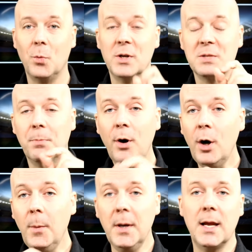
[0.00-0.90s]
What's
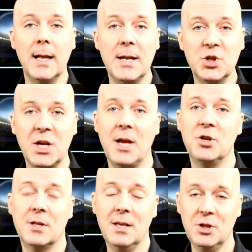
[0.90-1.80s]
permanent and
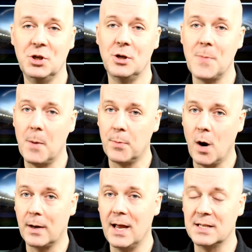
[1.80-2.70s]
changed this year about
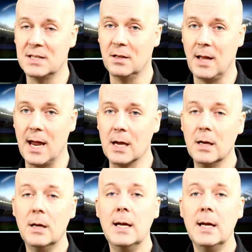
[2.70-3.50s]
broadcast delay